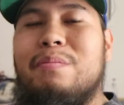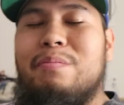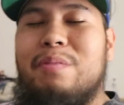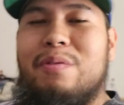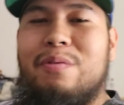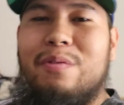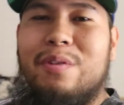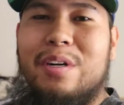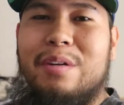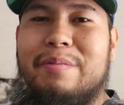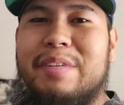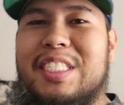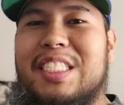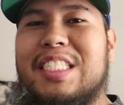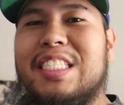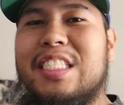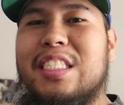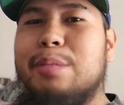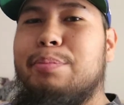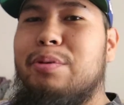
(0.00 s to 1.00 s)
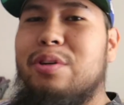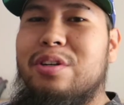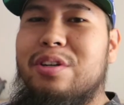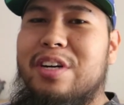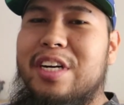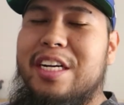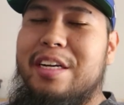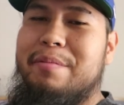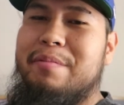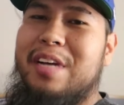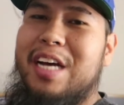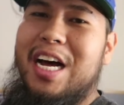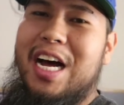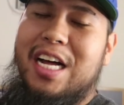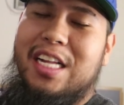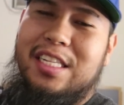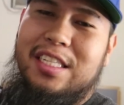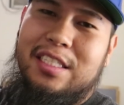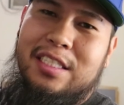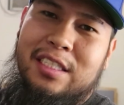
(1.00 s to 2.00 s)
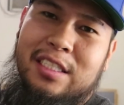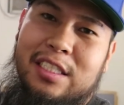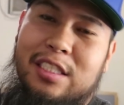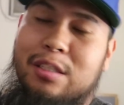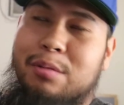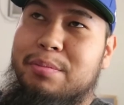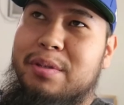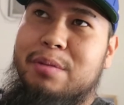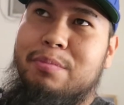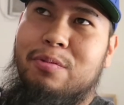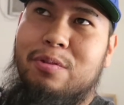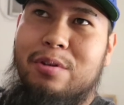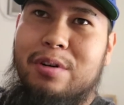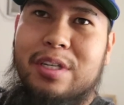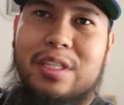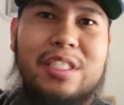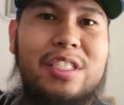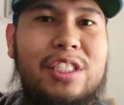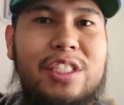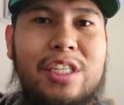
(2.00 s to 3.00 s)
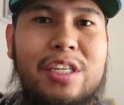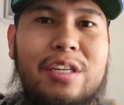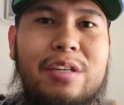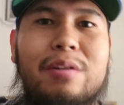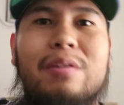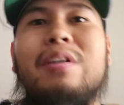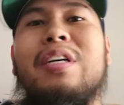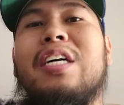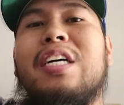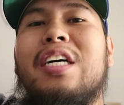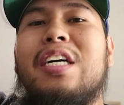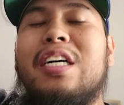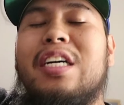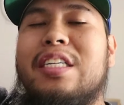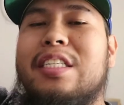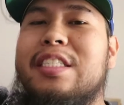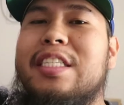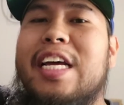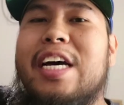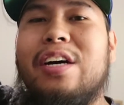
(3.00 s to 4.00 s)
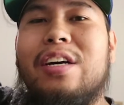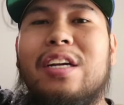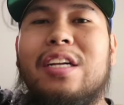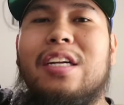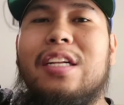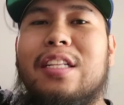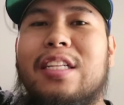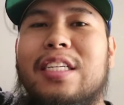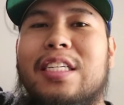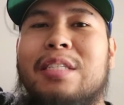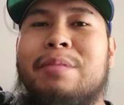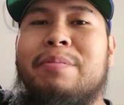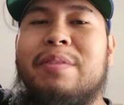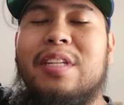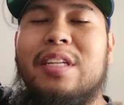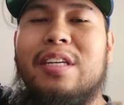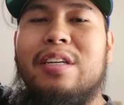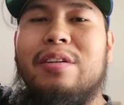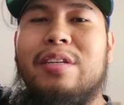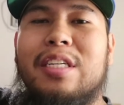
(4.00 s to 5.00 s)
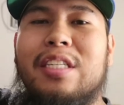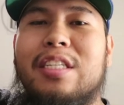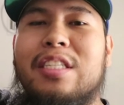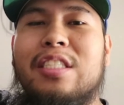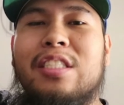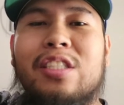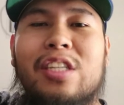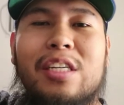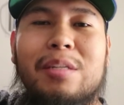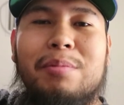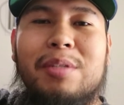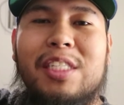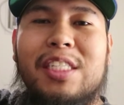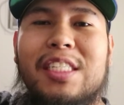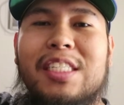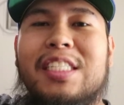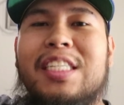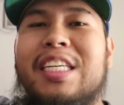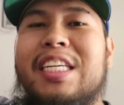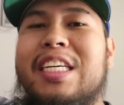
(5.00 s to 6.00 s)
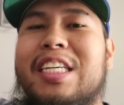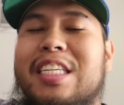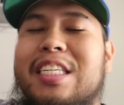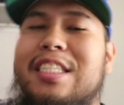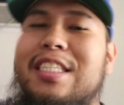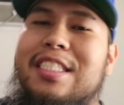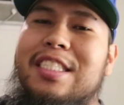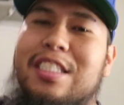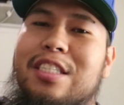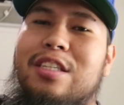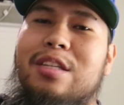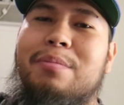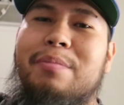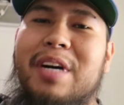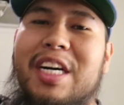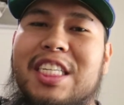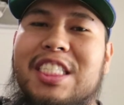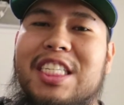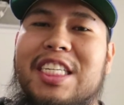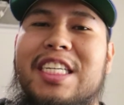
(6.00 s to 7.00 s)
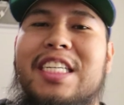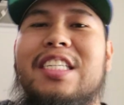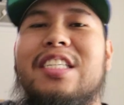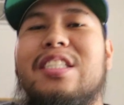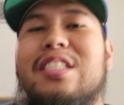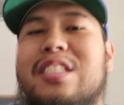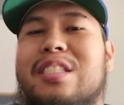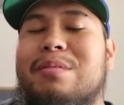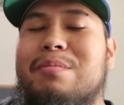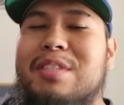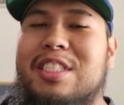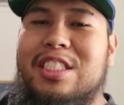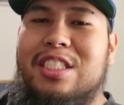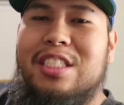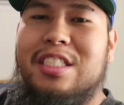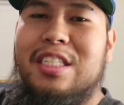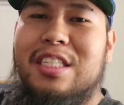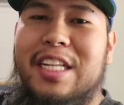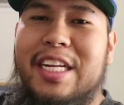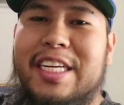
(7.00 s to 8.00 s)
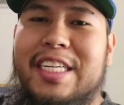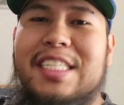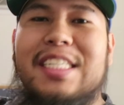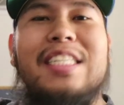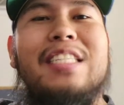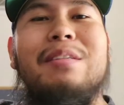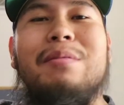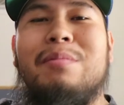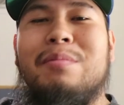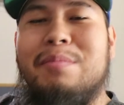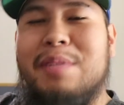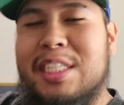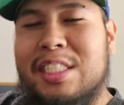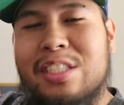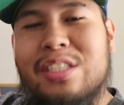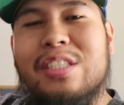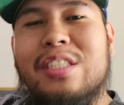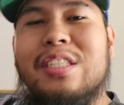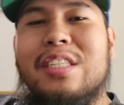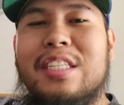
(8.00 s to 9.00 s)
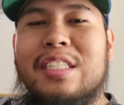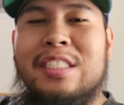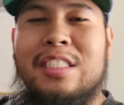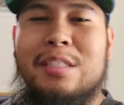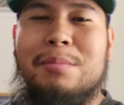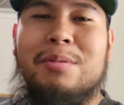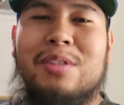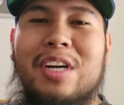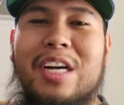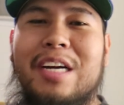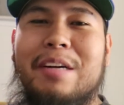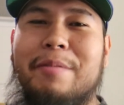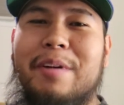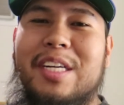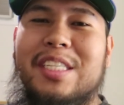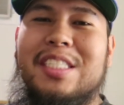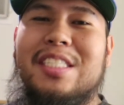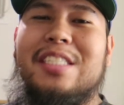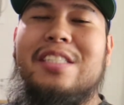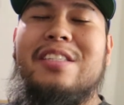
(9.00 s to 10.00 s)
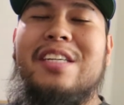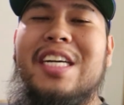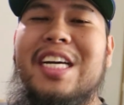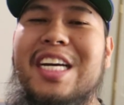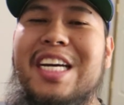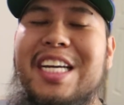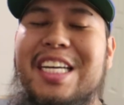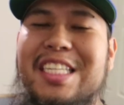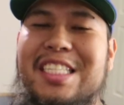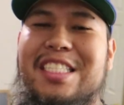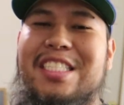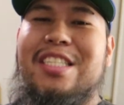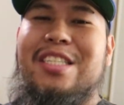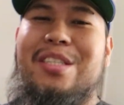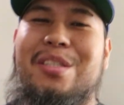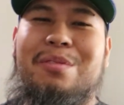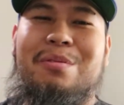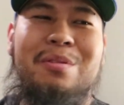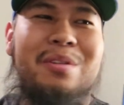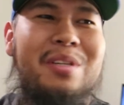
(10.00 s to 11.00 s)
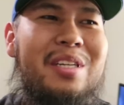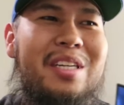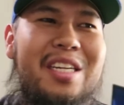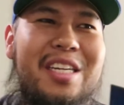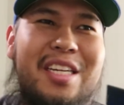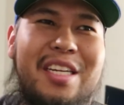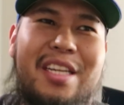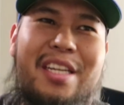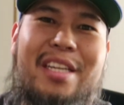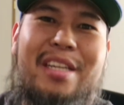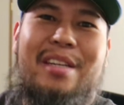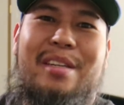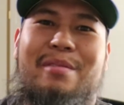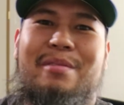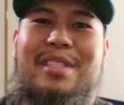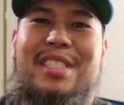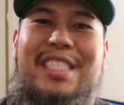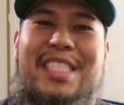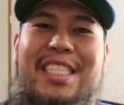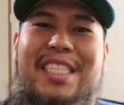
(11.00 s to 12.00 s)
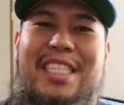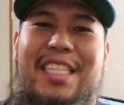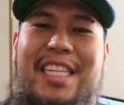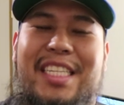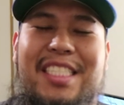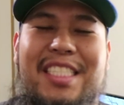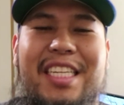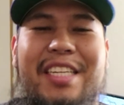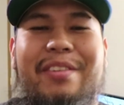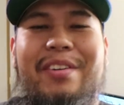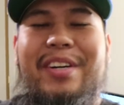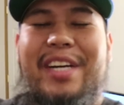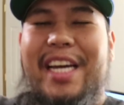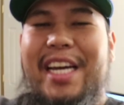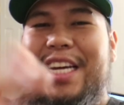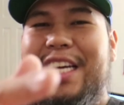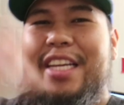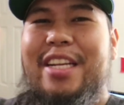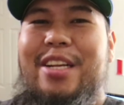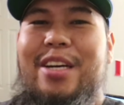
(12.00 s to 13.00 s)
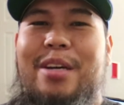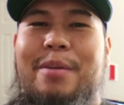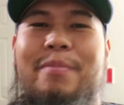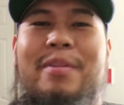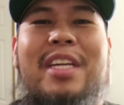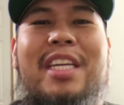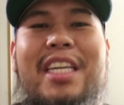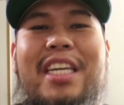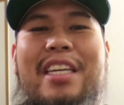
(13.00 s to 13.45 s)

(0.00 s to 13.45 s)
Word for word: performance and his program, there'll be more to show. Down on the link below in the description, it'll lead you to my channel, so make sure you like and make sure you subscribe also. So we'll see you next time. Oh yeah, and